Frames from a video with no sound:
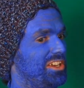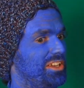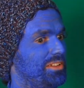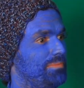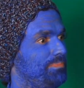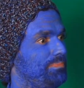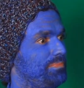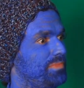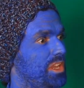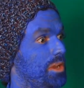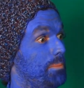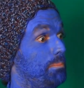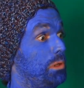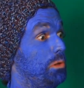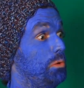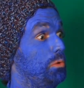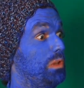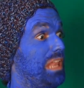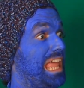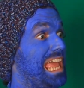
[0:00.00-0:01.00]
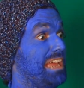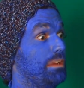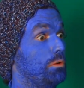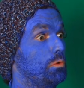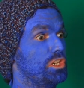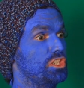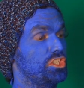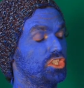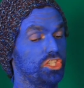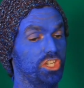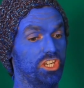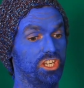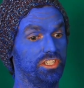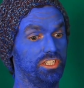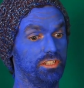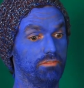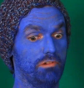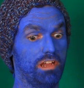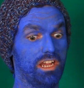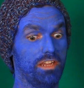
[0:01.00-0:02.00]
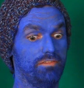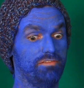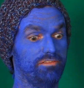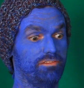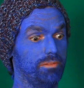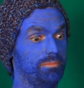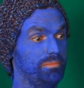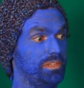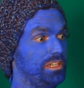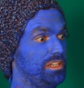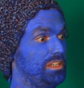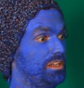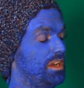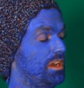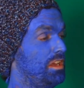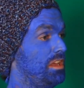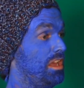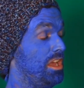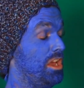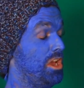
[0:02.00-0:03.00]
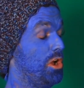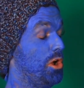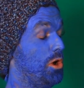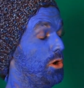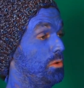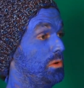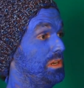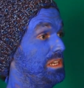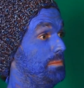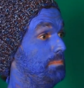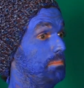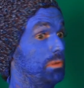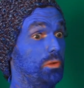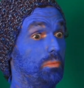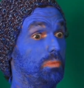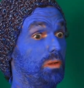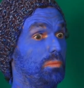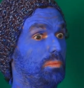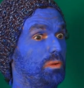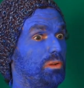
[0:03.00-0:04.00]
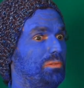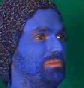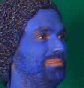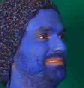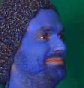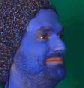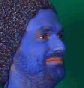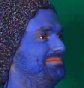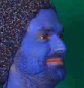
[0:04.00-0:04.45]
a blue language derived from the holy blue, blue, blue.